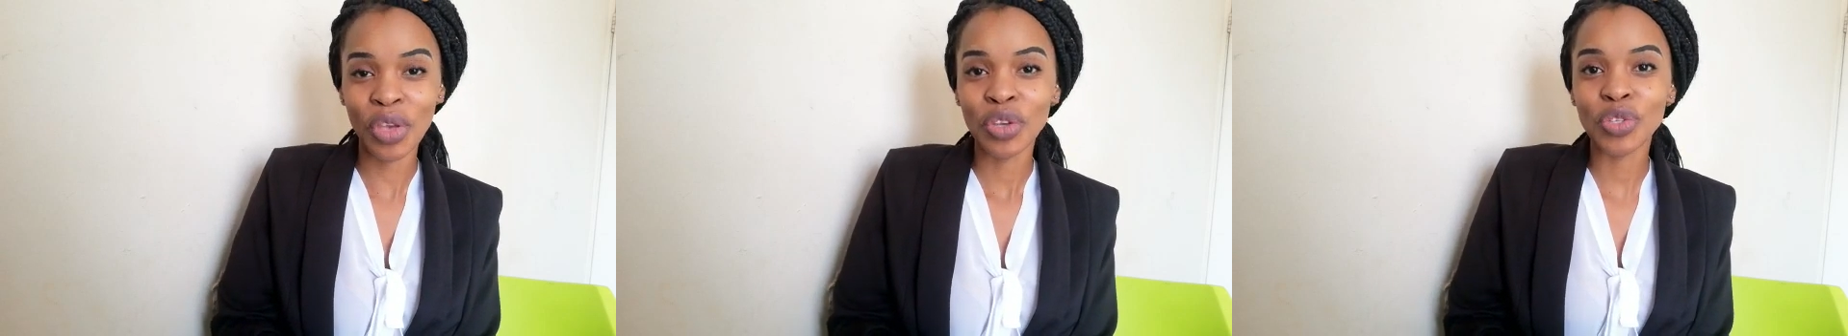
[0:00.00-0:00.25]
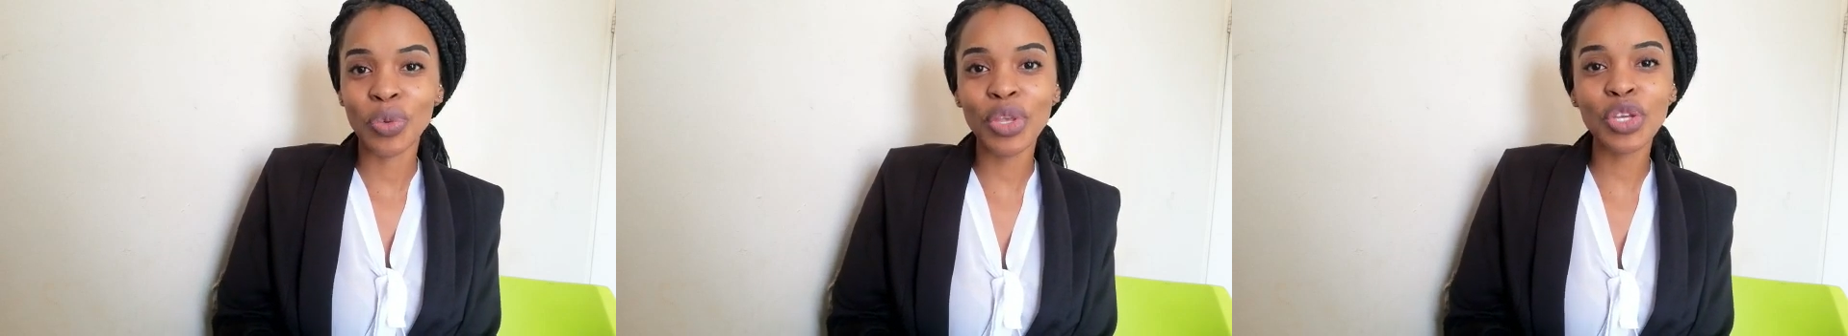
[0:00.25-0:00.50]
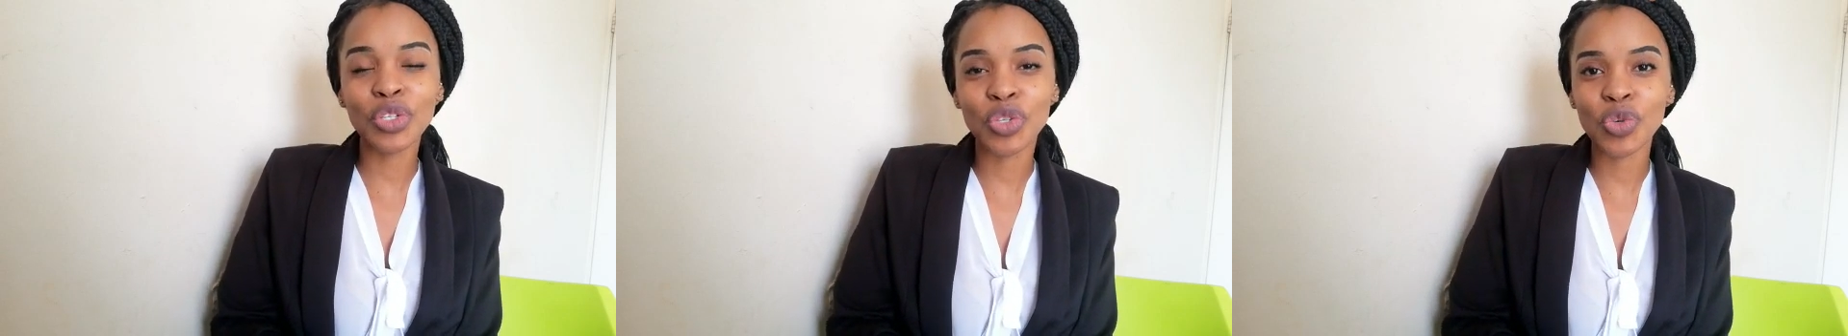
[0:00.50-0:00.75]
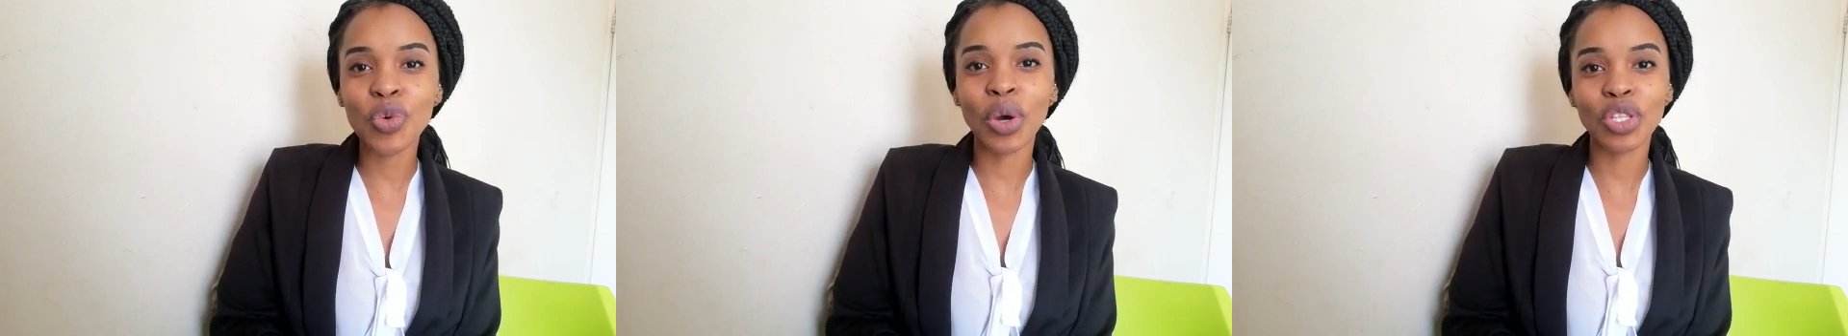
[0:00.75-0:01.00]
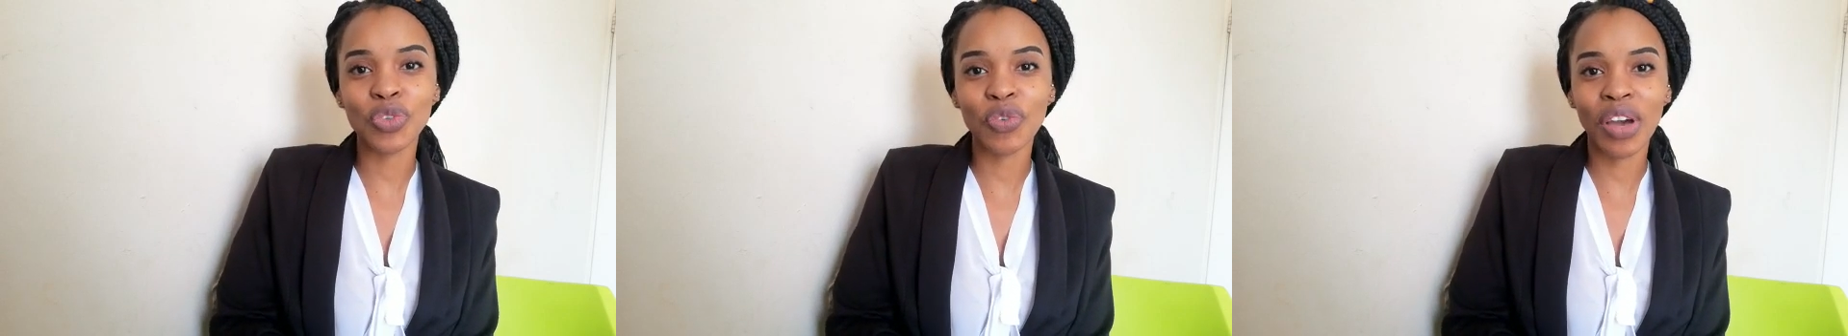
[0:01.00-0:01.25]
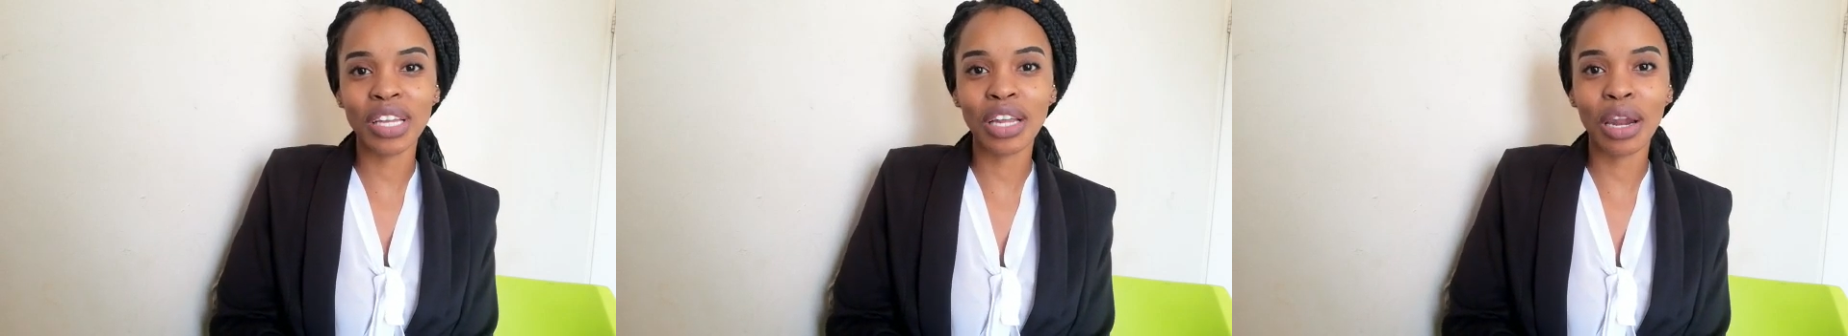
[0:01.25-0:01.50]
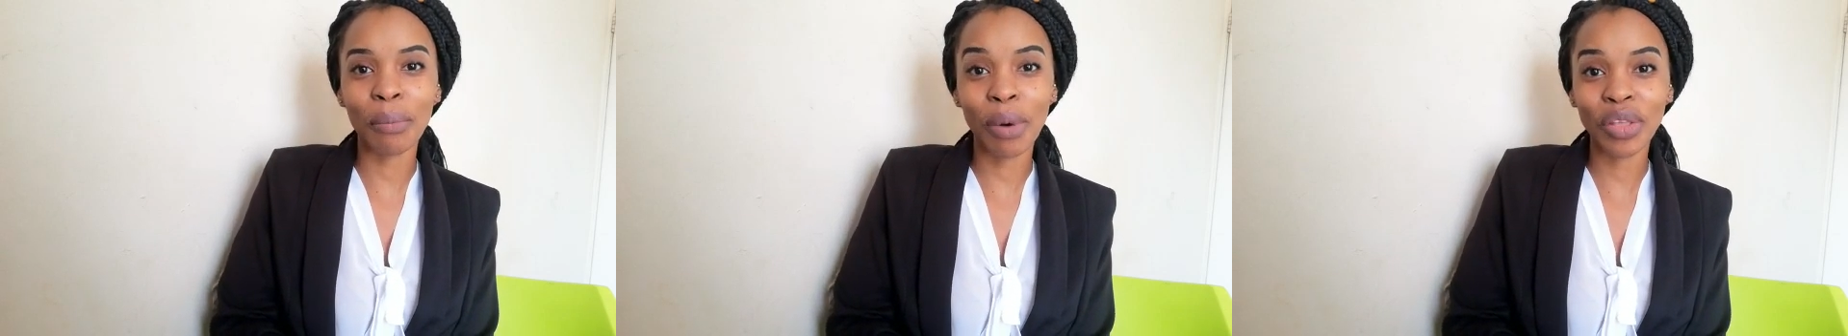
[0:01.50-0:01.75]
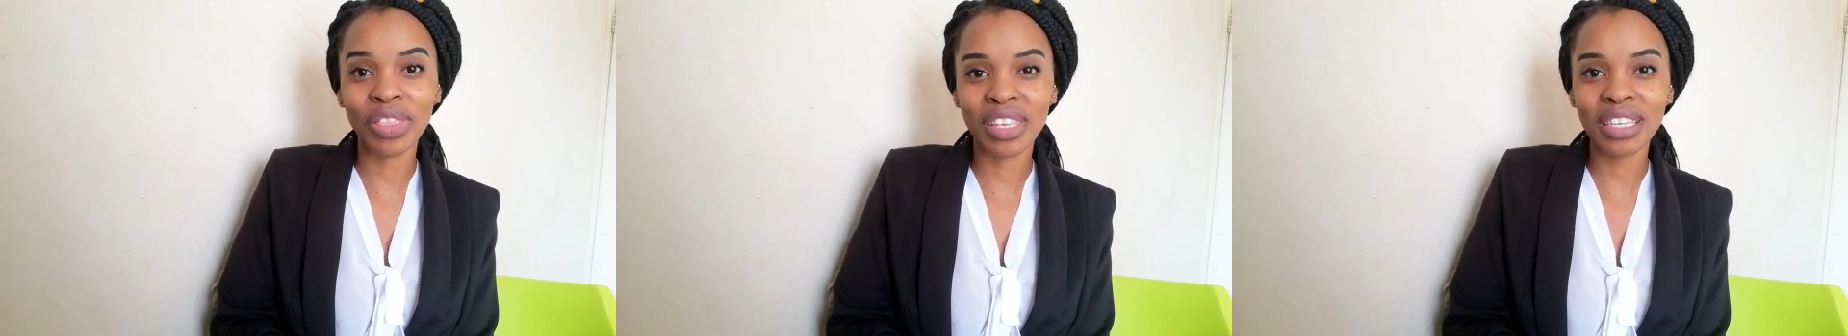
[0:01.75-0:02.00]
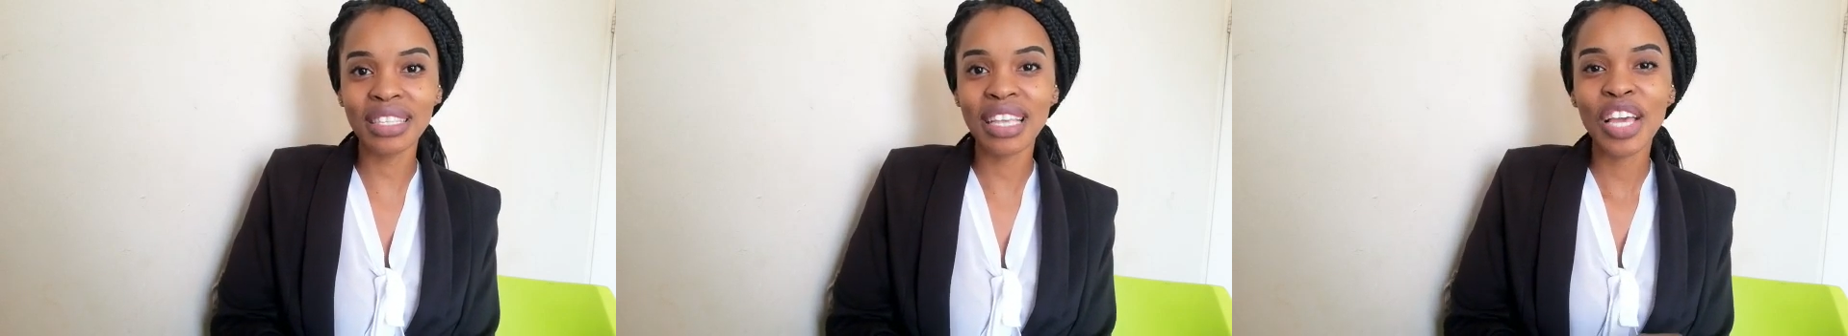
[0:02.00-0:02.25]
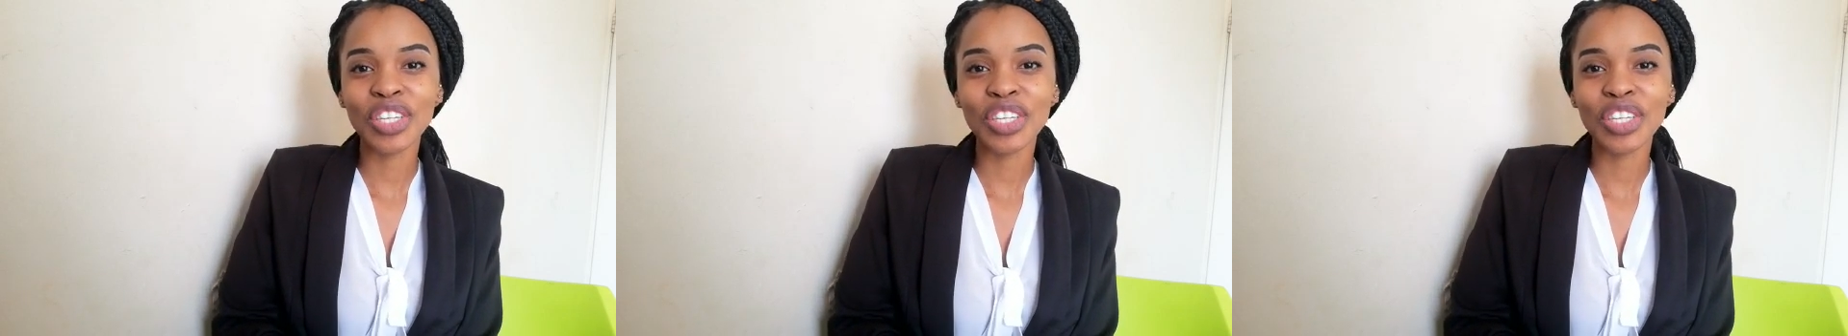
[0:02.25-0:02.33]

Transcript: So when you do want to find out about this,